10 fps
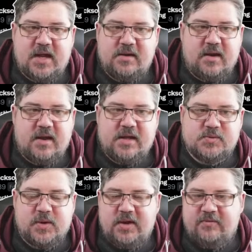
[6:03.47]
and then
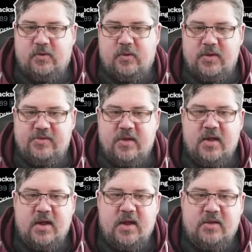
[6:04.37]
S1E4 is
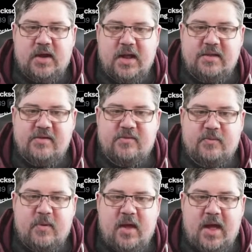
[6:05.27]
the latest
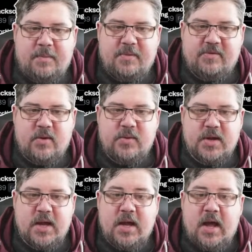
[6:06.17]
episode.
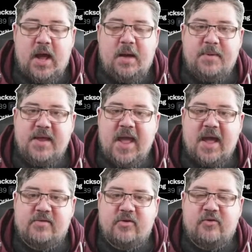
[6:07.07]
But
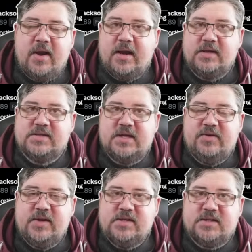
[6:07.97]
yeah, it's a great little
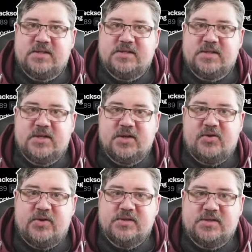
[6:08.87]
series that
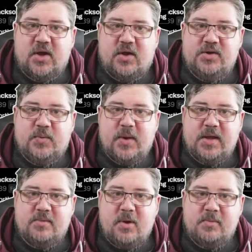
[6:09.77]
Chris has got underway
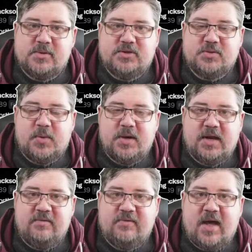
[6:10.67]
at the moment. So just wanted to
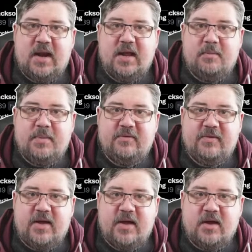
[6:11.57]
give that a little bit
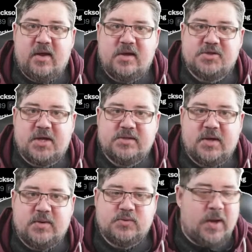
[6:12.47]
of a shout
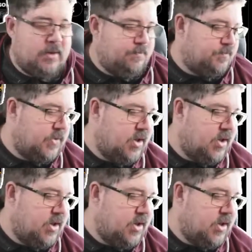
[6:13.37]
out as well.